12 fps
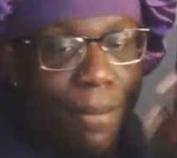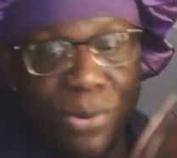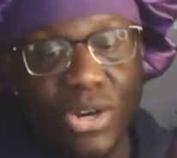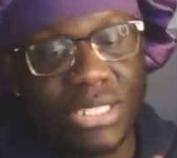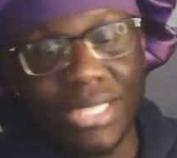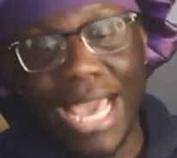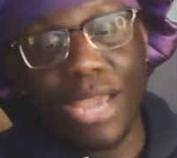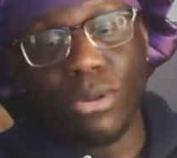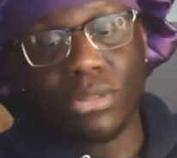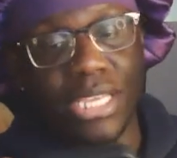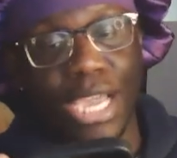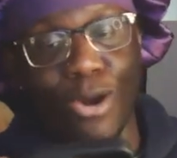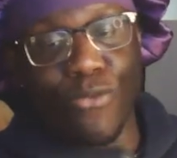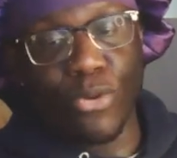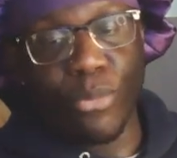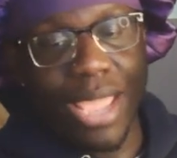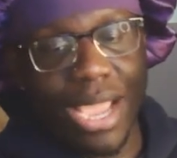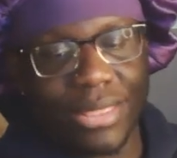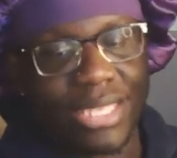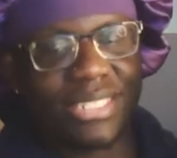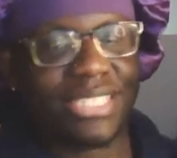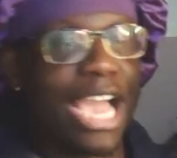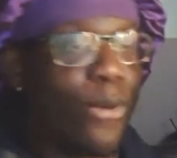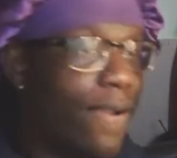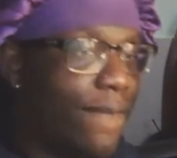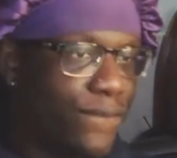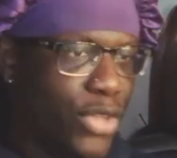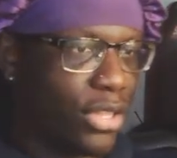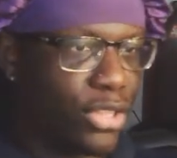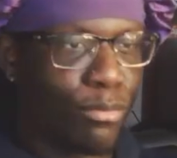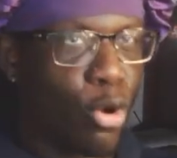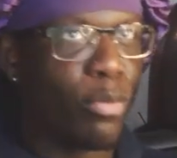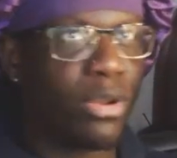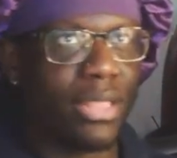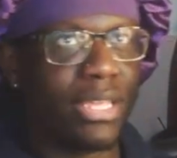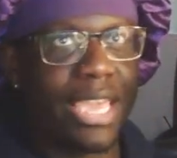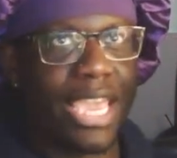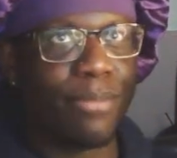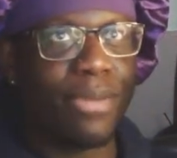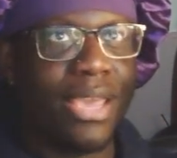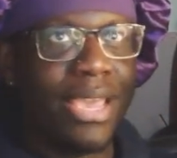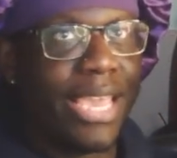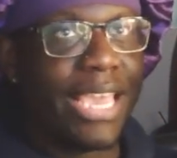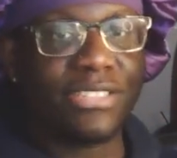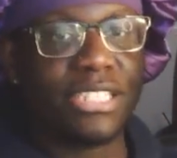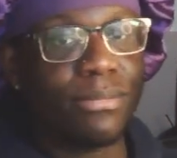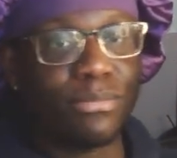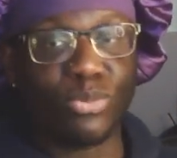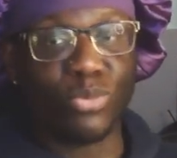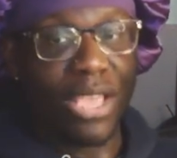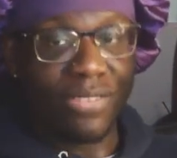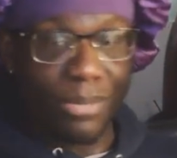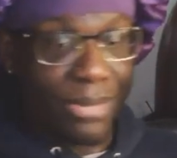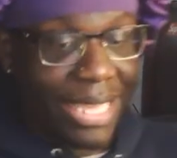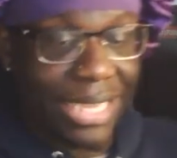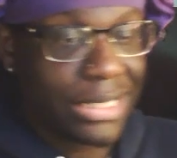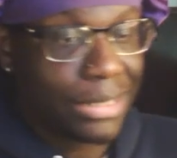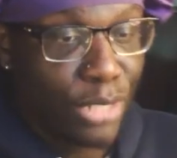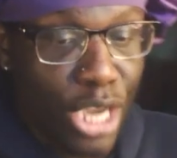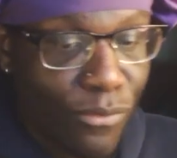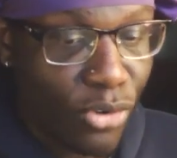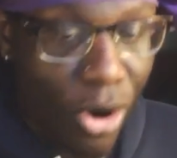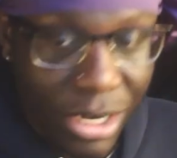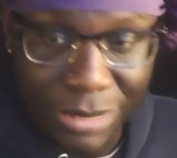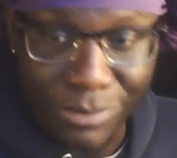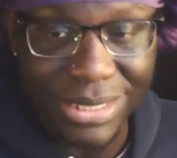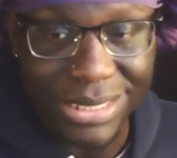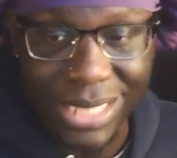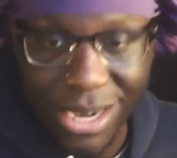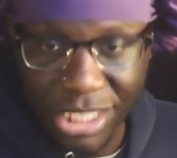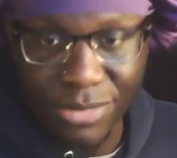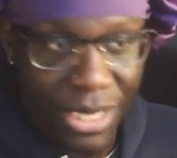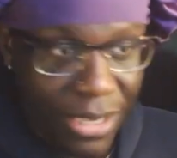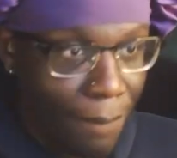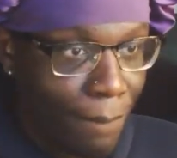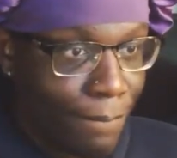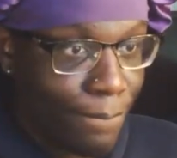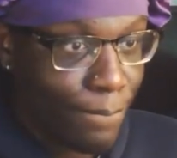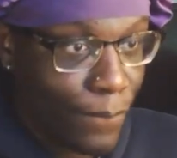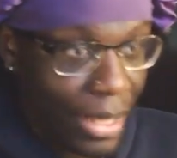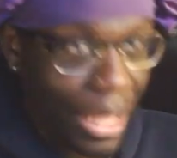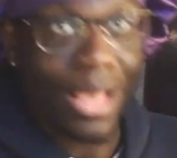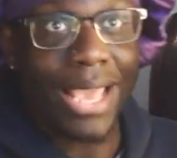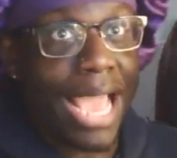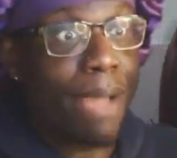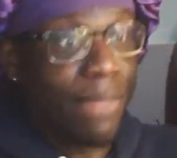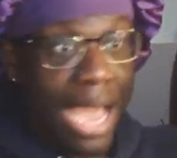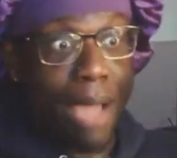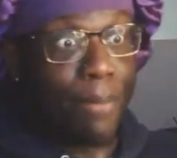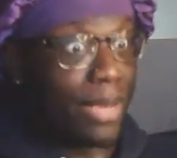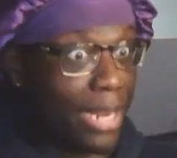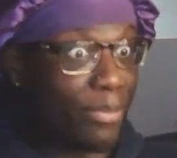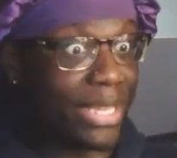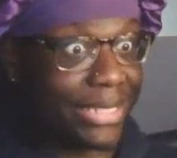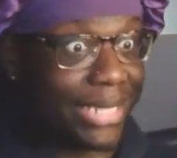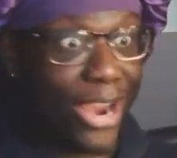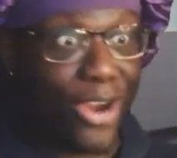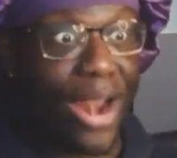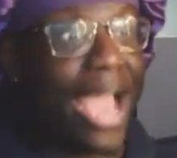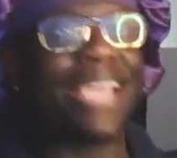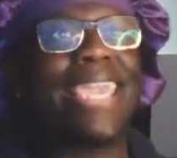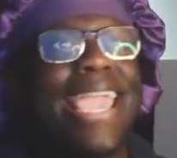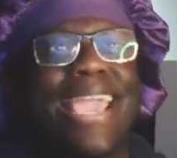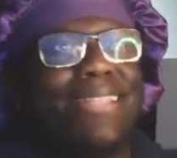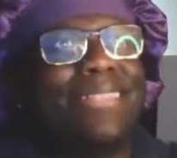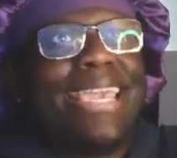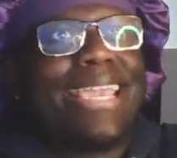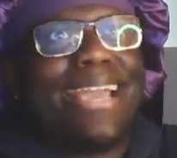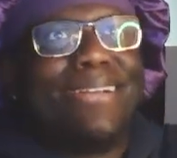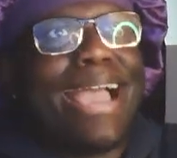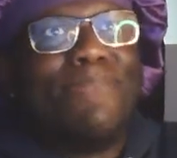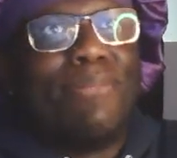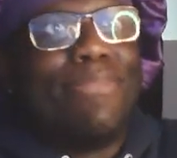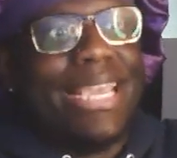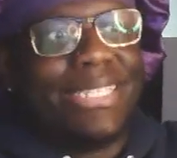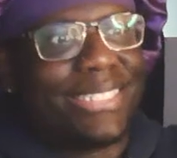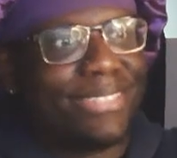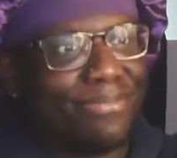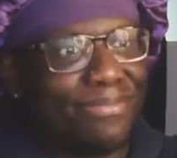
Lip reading: Personally, I don't think I overreact. That's just how I feel in the moment of the game. If something catches me off guard, something scares me, I'm gonna be scared. I can't, like, I'm a bitch.